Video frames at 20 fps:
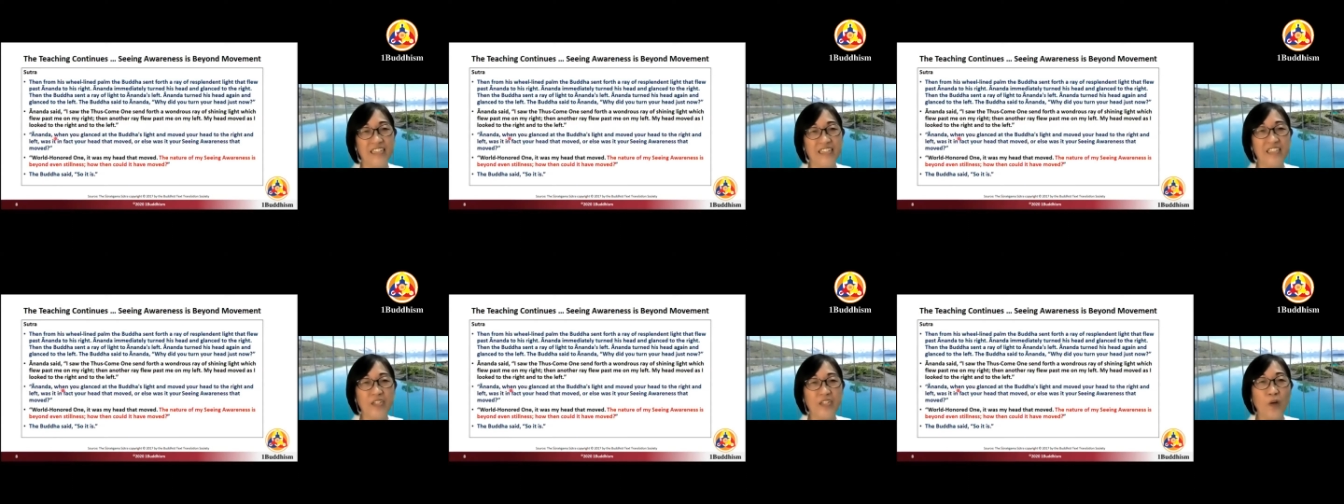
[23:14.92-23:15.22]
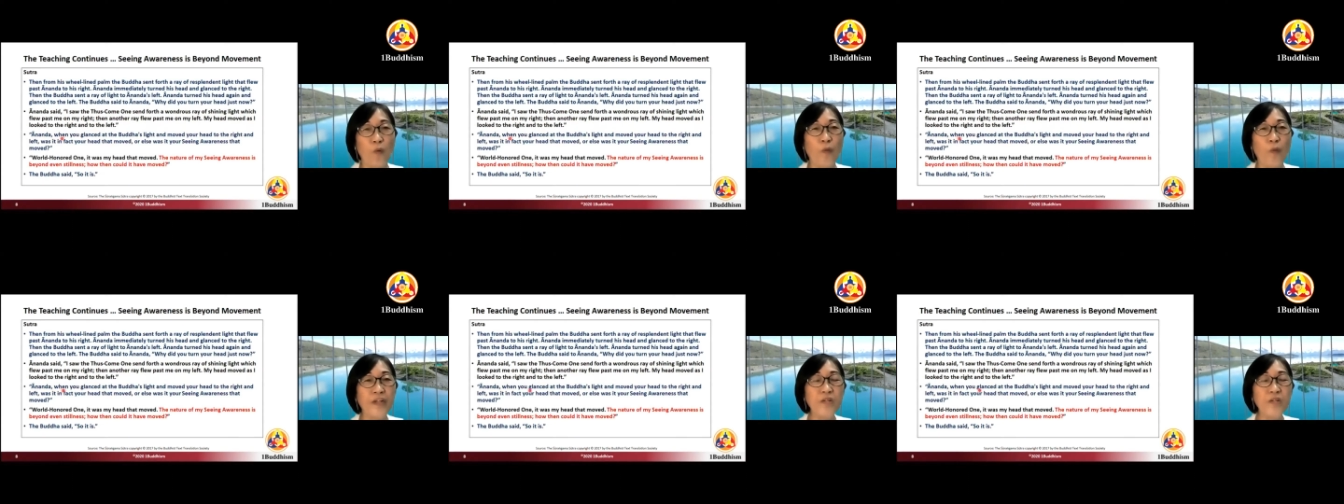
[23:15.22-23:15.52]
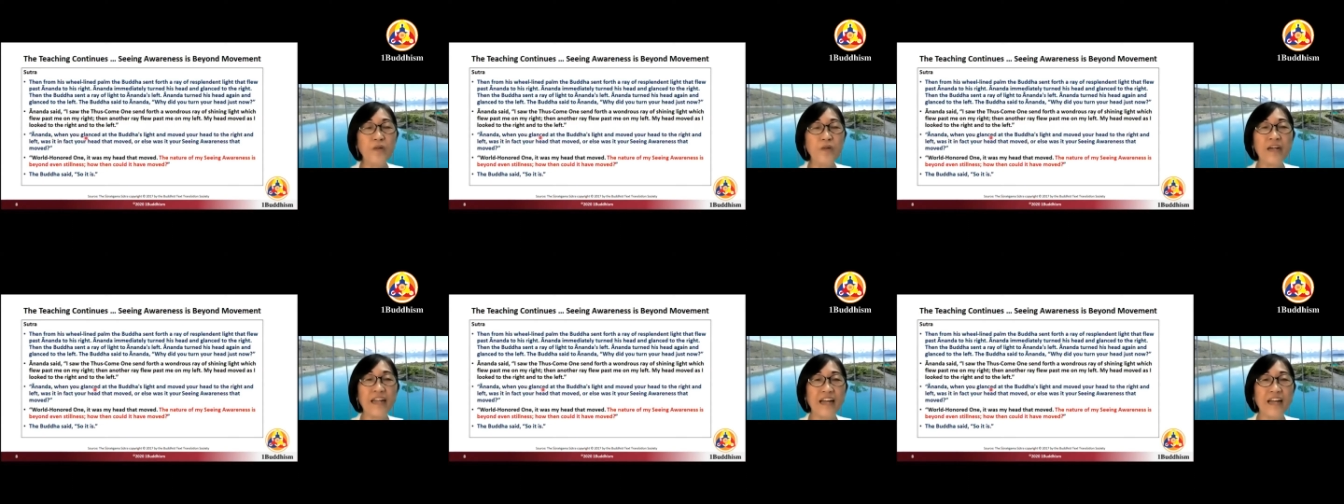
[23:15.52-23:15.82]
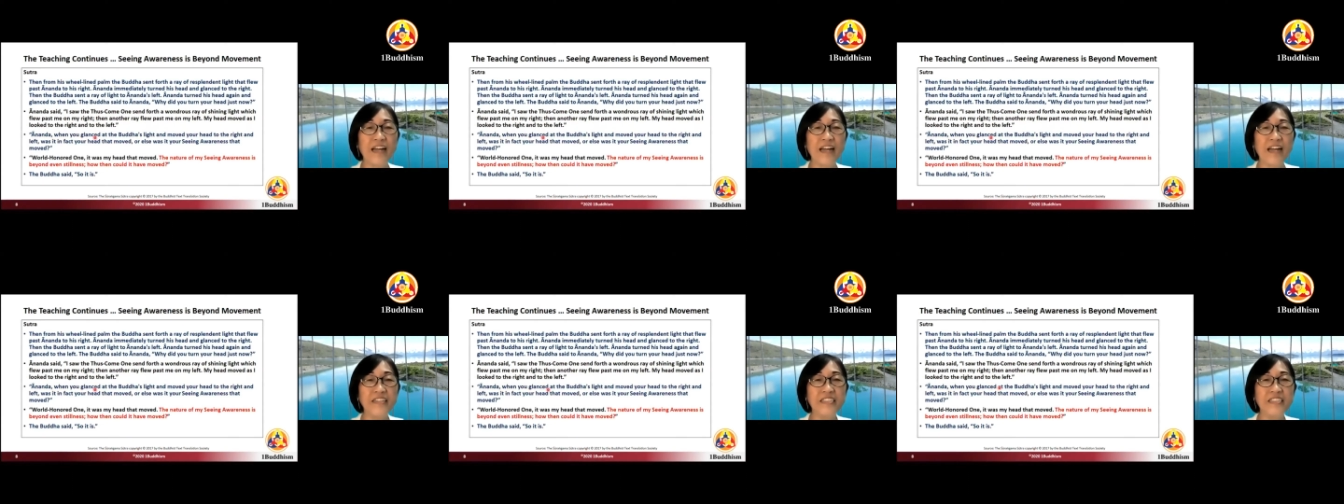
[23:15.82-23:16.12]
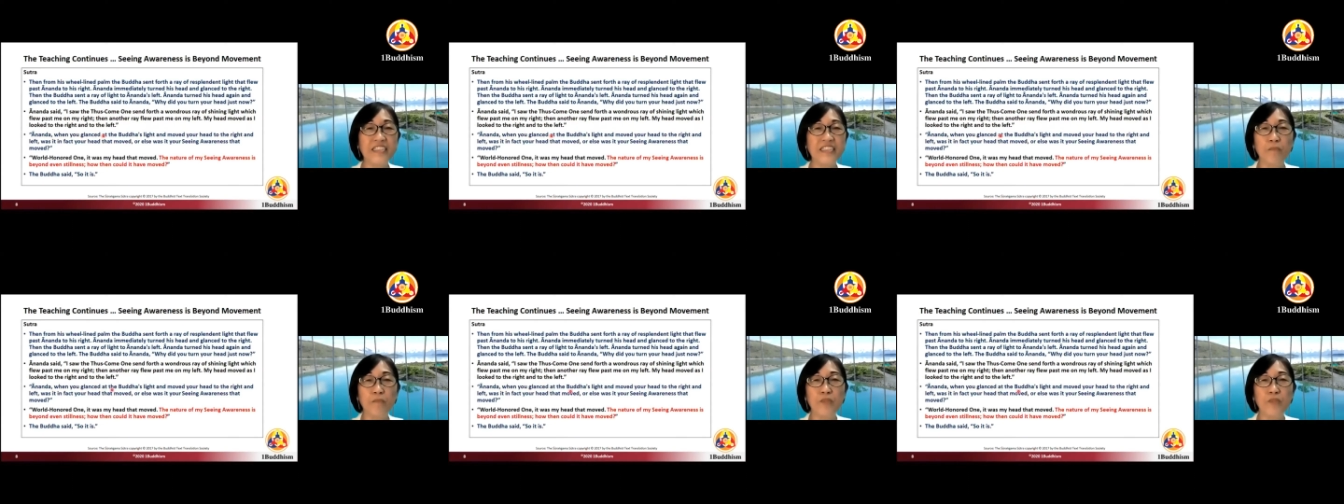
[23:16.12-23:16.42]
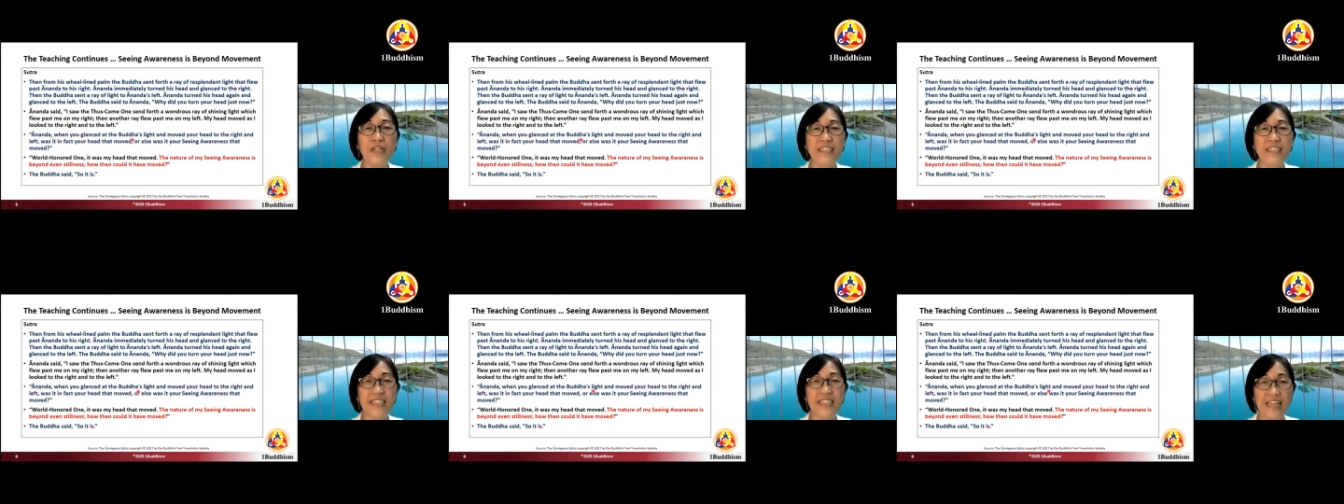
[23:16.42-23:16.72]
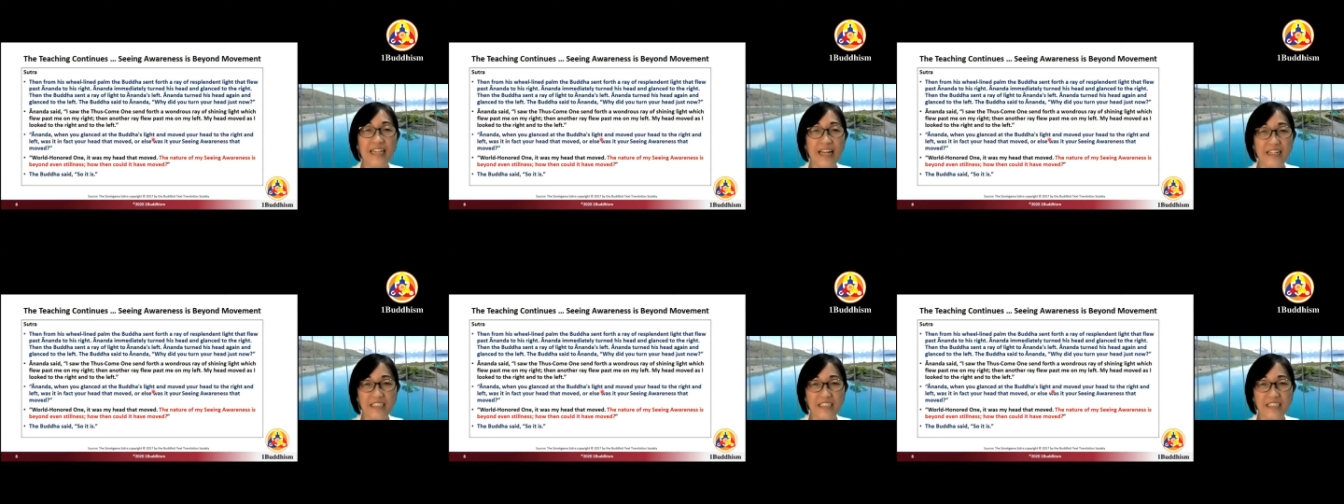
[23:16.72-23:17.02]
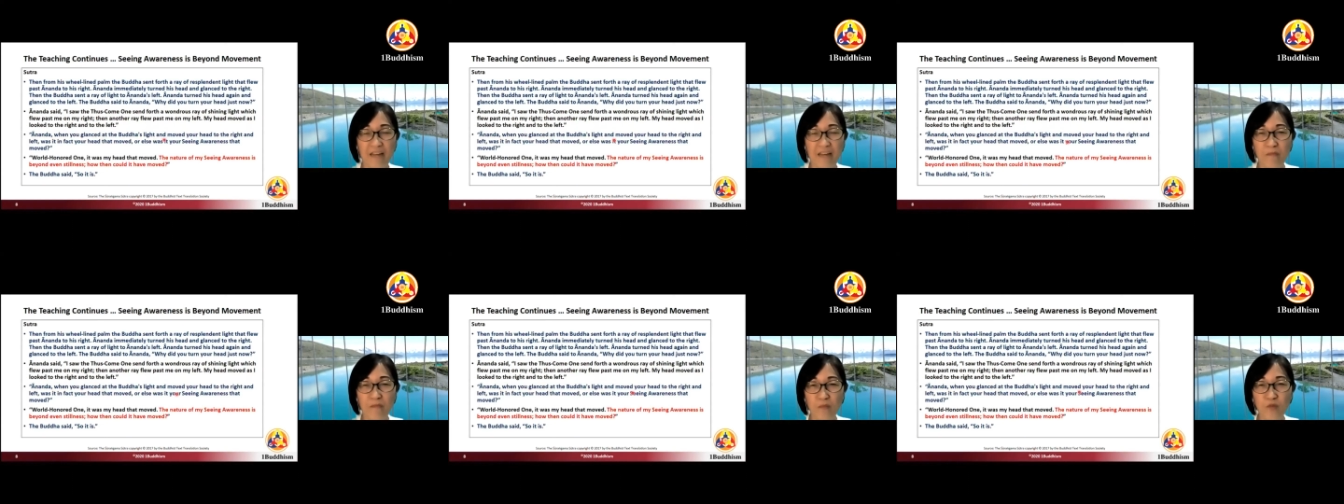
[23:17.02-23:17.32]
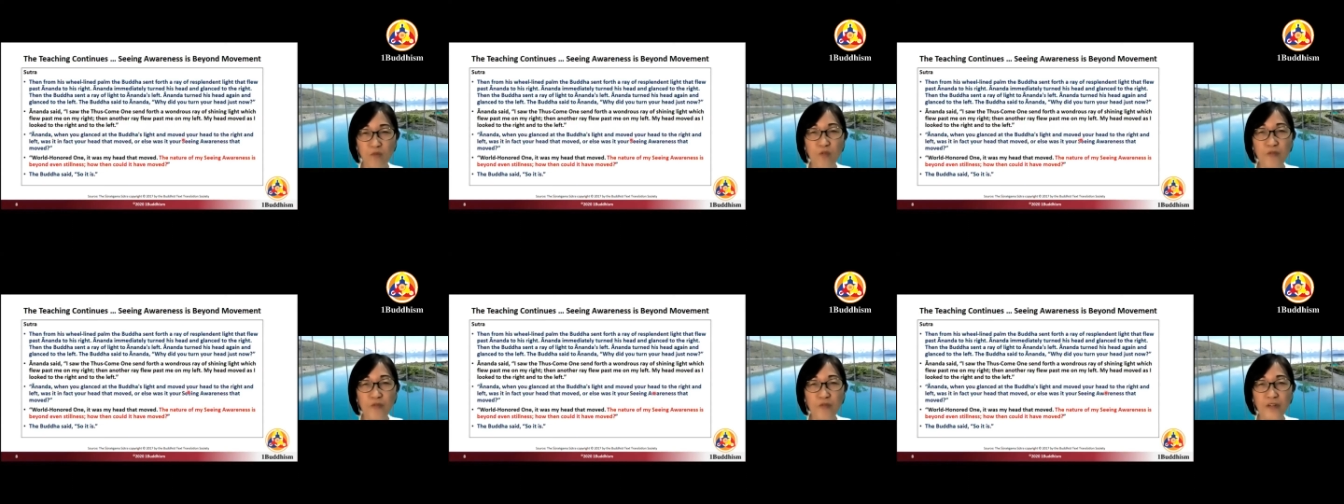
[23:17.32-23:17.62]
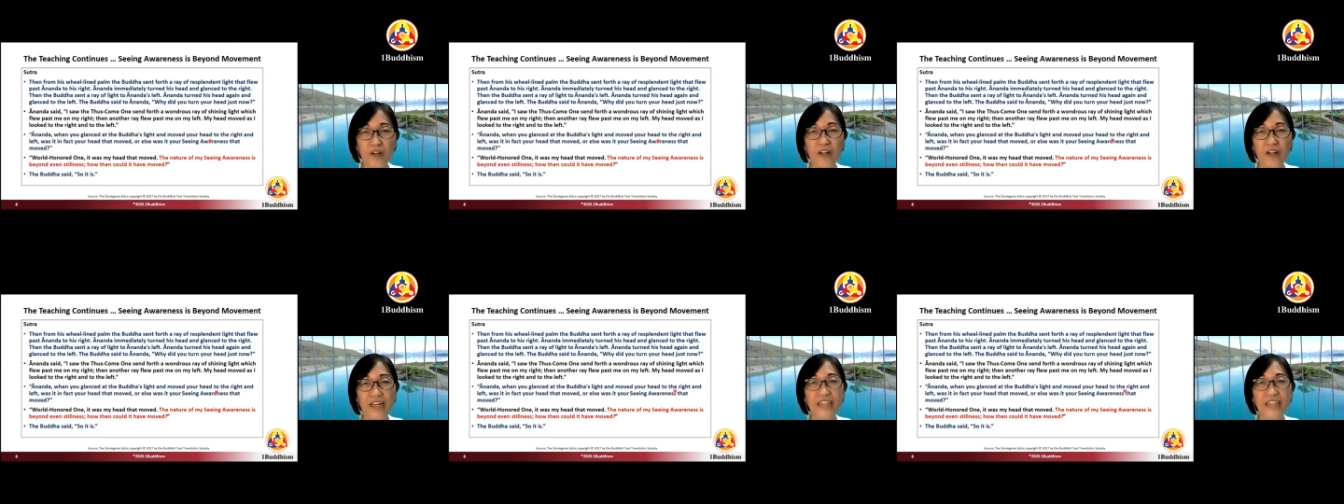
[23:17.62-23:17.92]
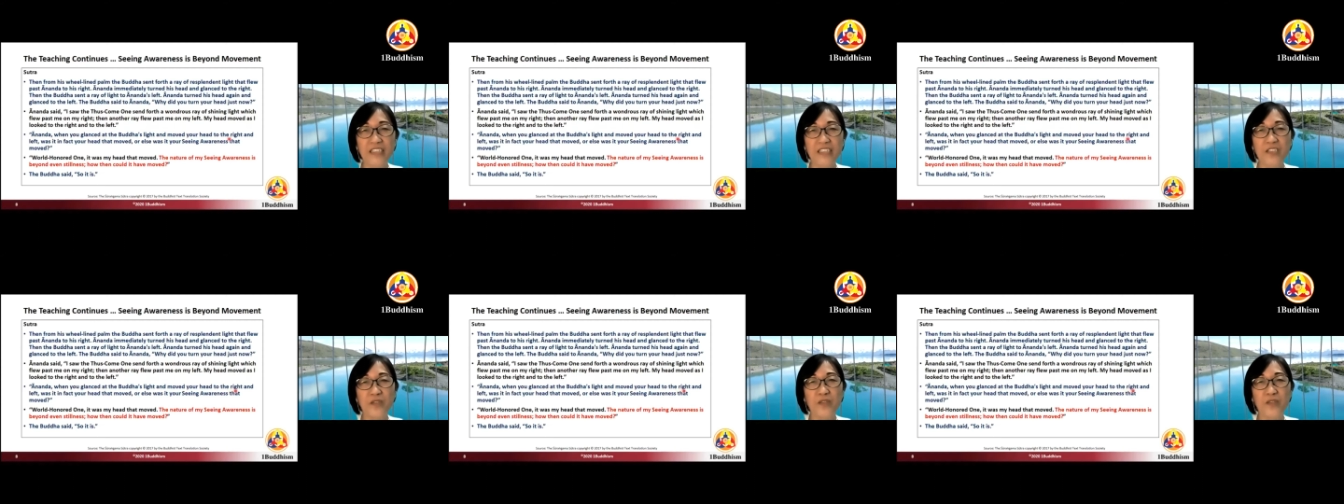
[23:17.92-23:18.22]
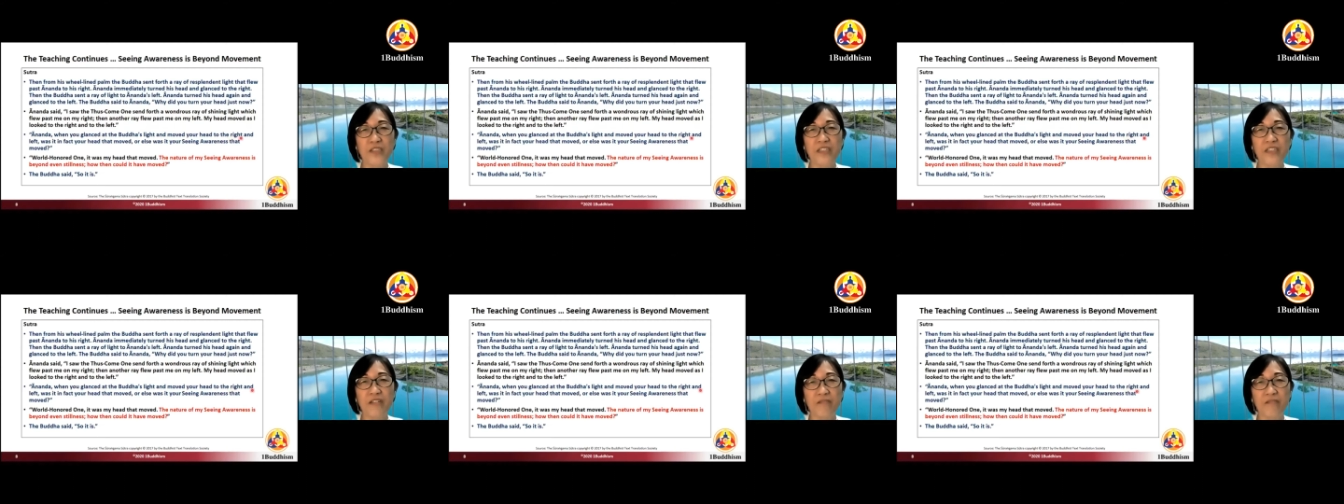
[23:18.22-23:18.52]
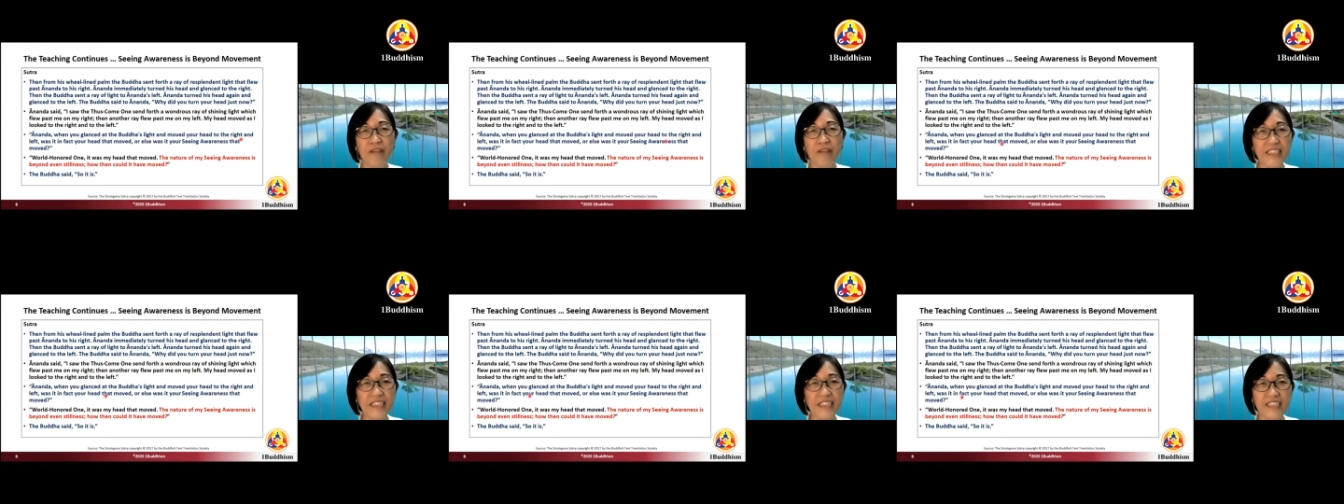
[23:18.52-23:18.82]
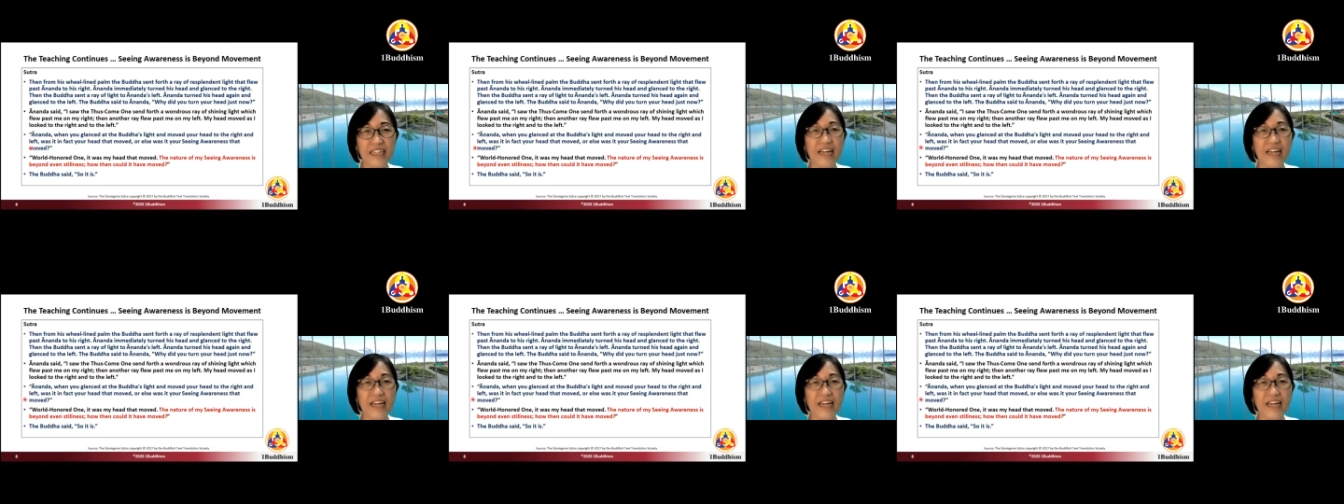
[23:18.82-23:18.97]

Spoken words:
when you glance at the Buddha's light and move your head to the right